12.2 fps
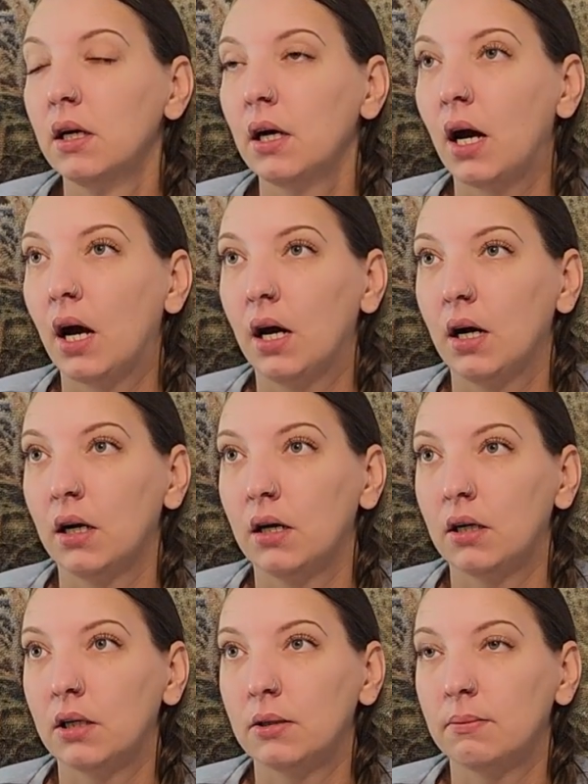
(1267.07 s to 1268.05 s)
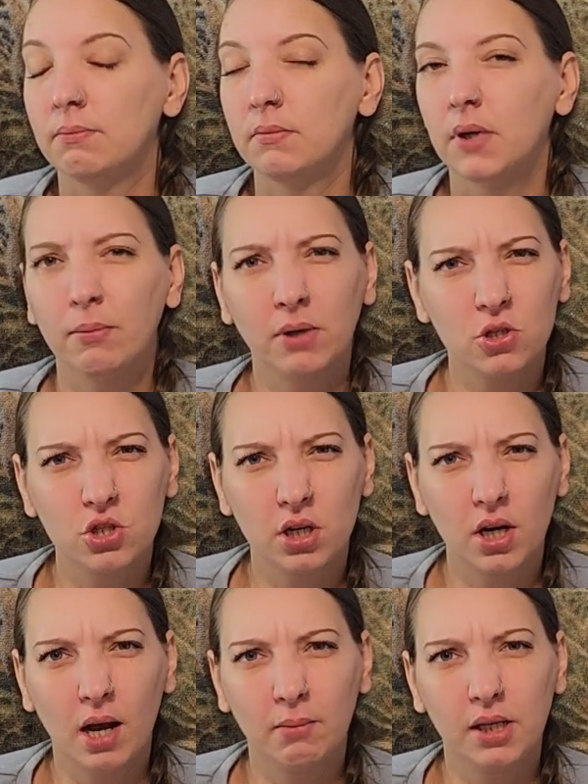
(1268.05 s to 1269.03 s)
I'm not
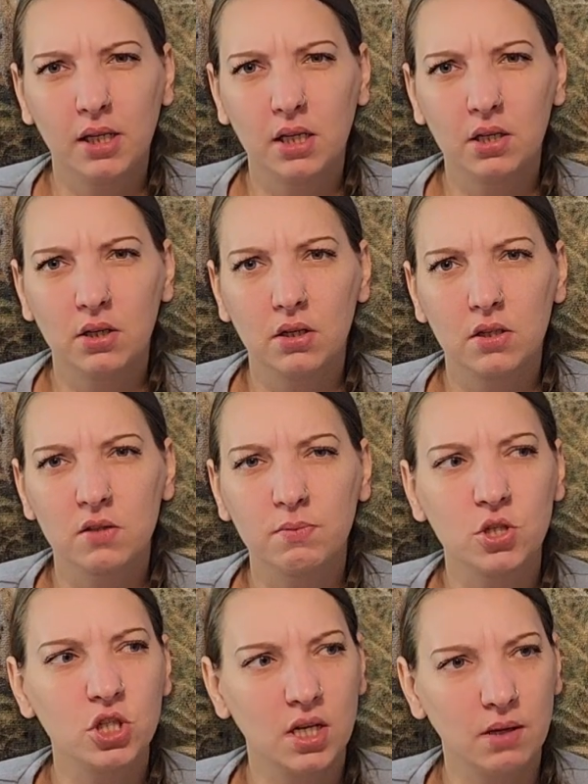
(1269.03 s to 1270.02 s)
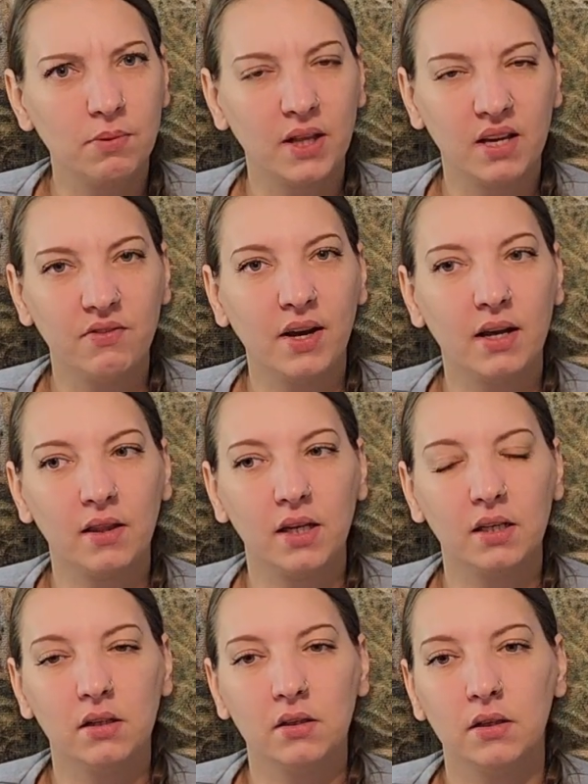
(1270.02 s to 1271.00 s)
sure how many years, but she had played
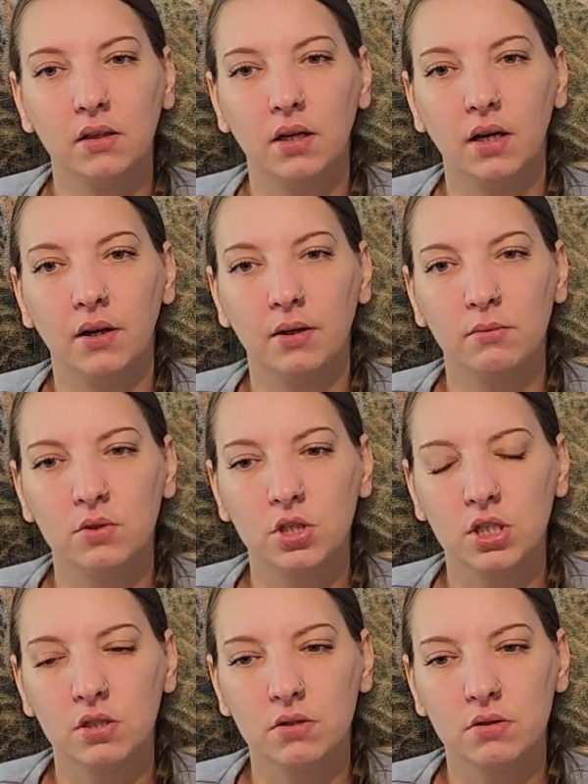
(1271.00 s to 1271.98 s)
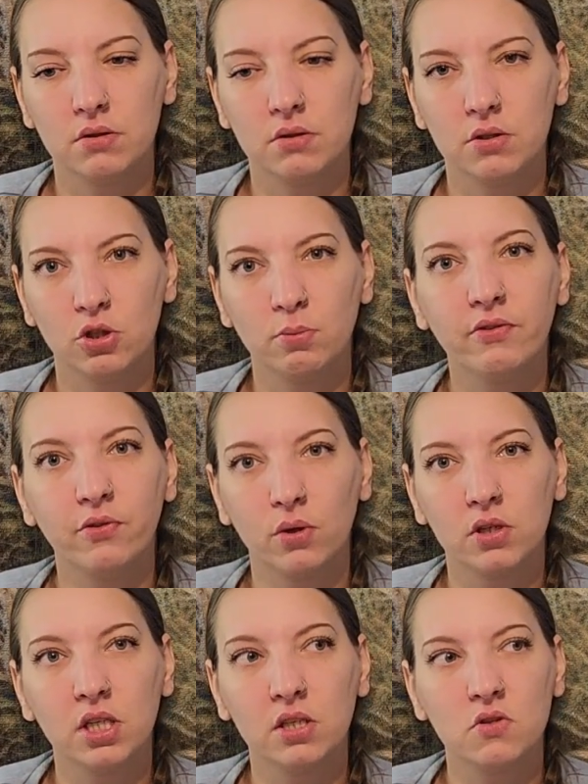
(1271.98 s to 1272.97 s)
violin. She'll be
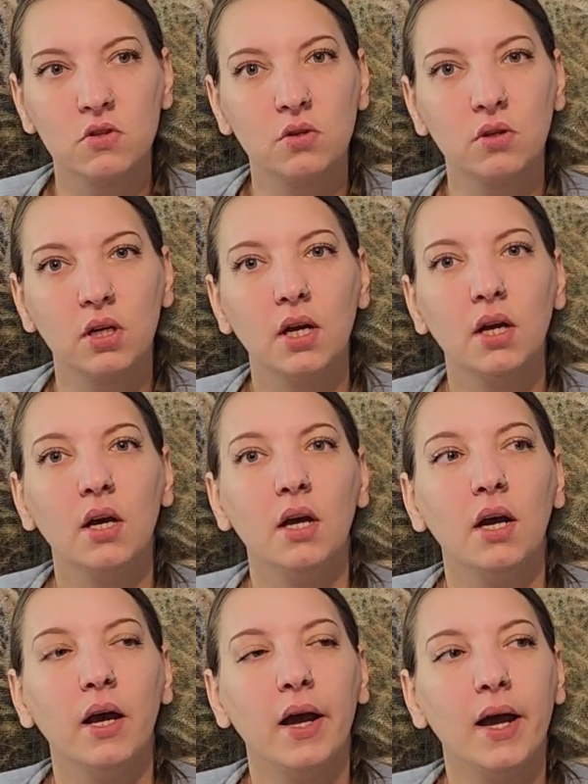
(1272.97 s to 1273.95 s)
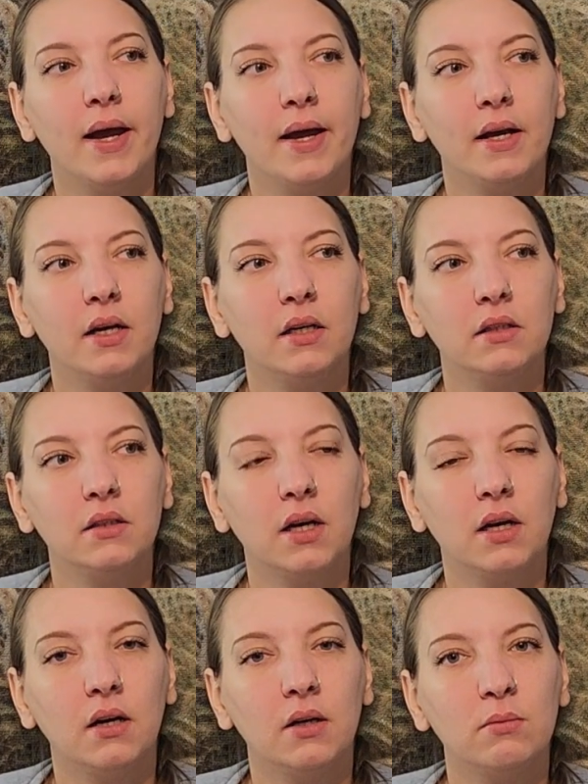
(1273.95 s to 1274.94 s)
14 soon,
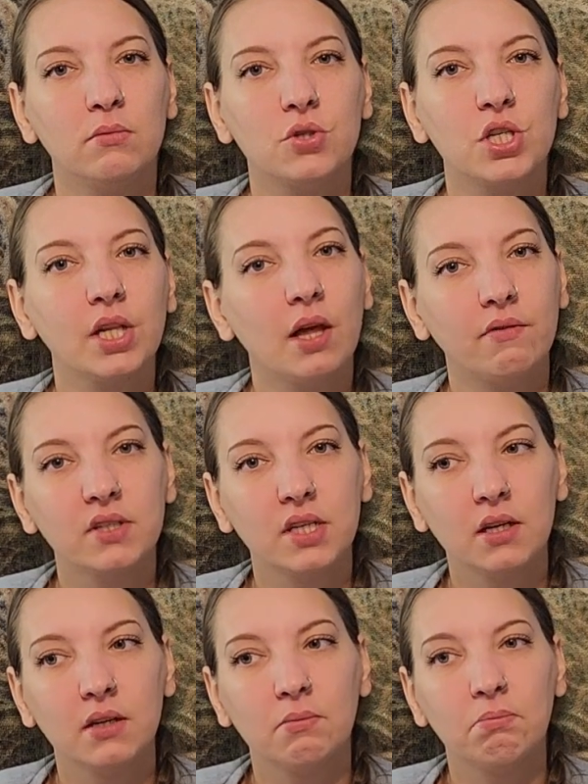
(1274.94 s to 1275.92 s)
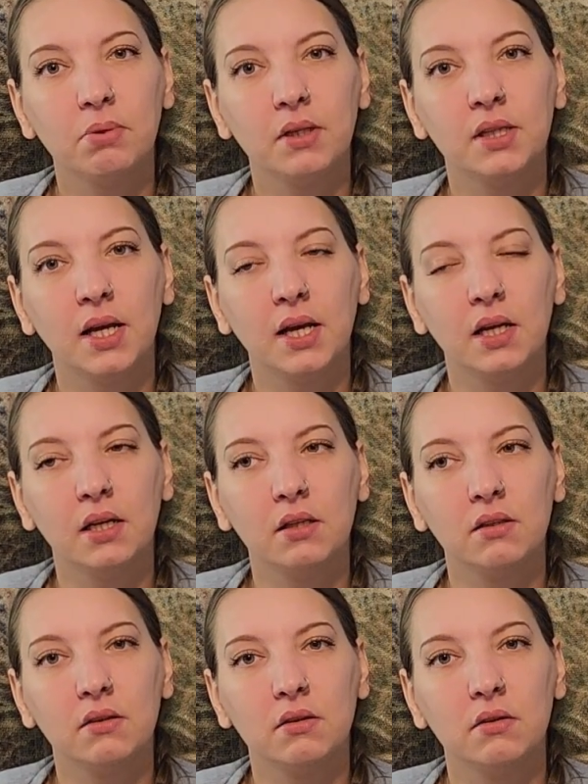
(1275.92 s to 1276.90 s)
and she loved it, but
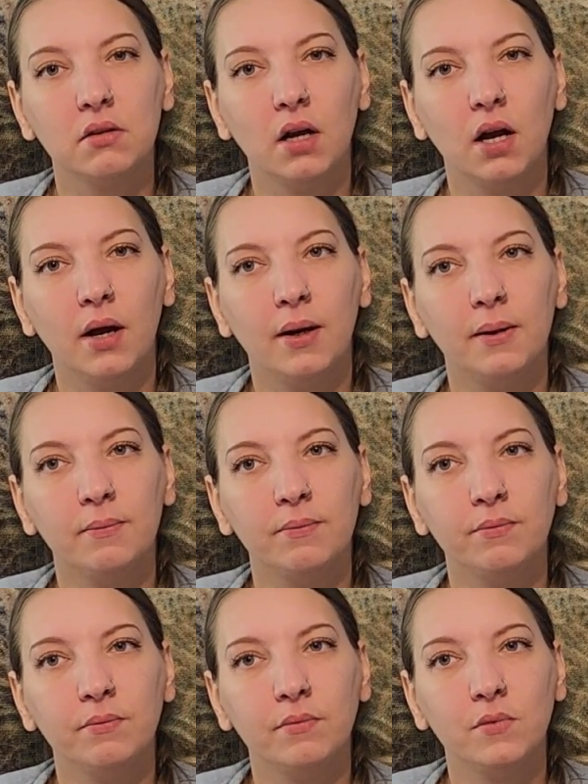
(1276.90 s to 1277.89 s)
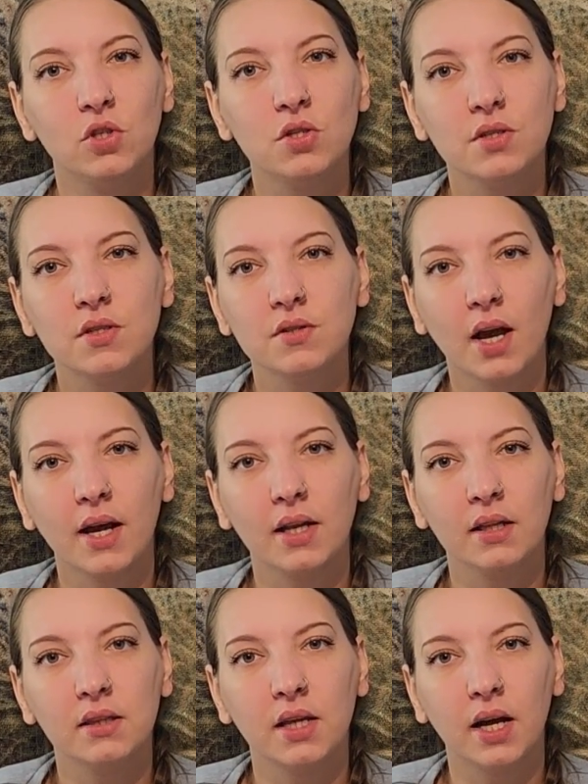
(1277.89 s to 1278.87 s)
then just
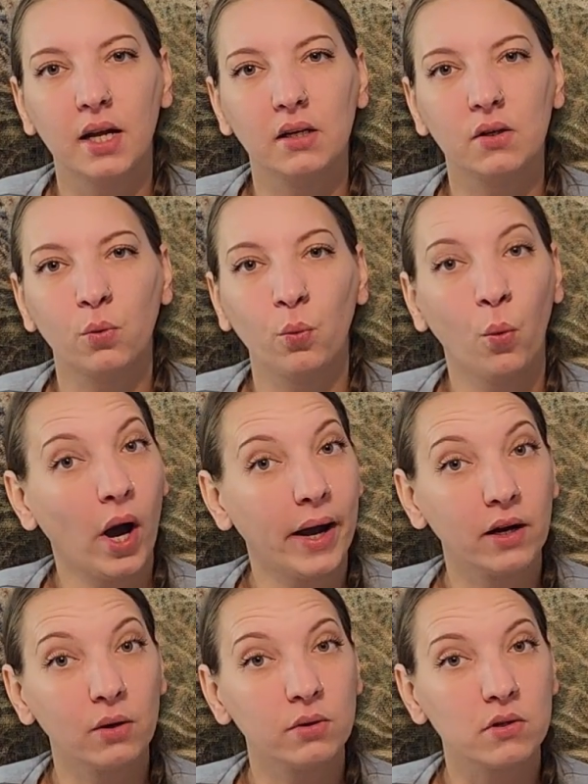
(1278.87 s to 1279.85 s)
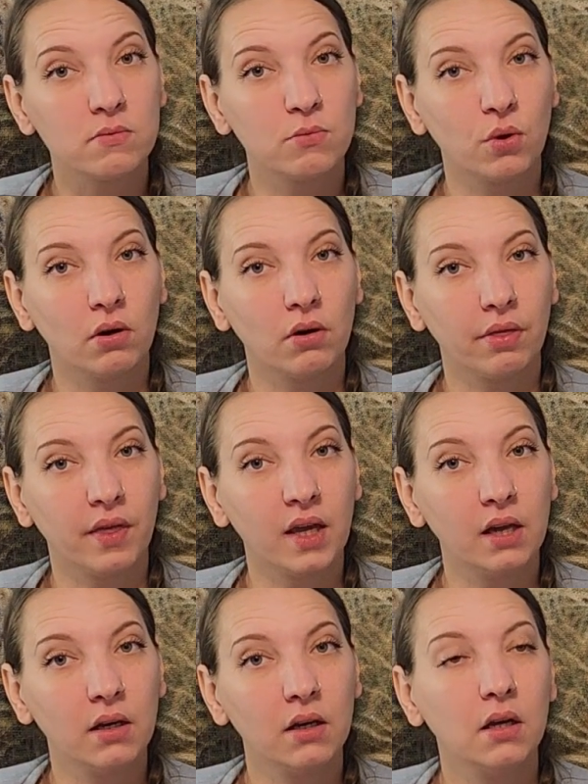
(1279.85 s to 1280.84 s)
decided that choir was more her
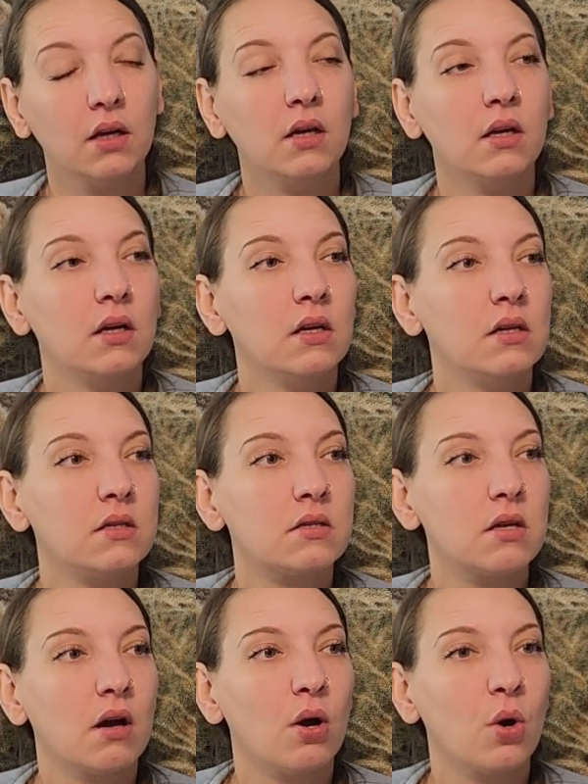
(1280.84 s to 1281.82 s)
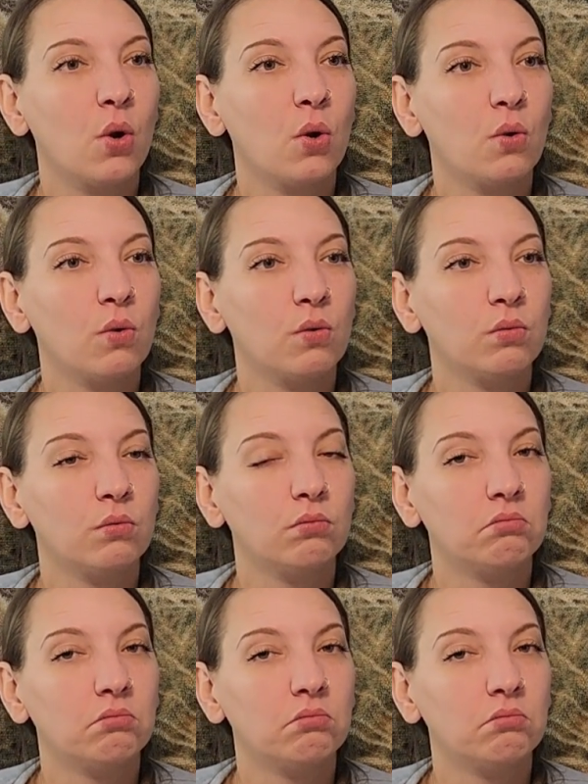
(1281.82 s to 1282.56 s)
thing. So